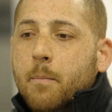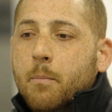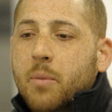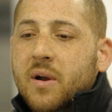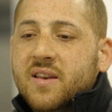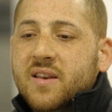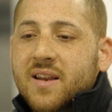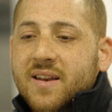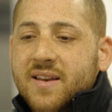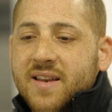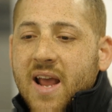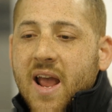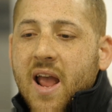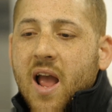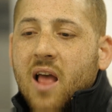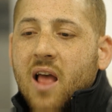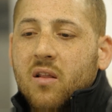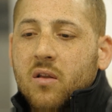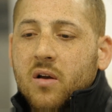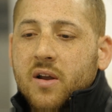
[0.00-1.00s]
But today
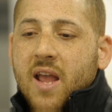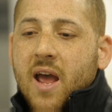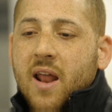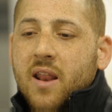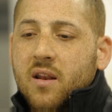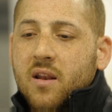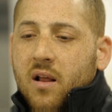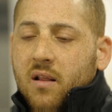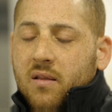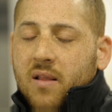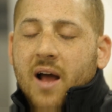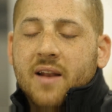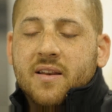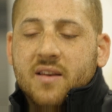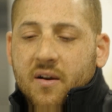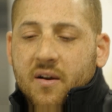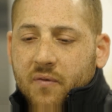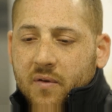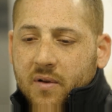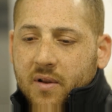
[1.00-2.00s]
I look at it a
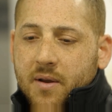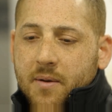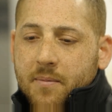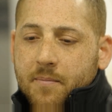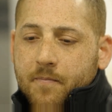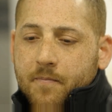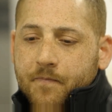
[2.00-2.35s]
lot differently.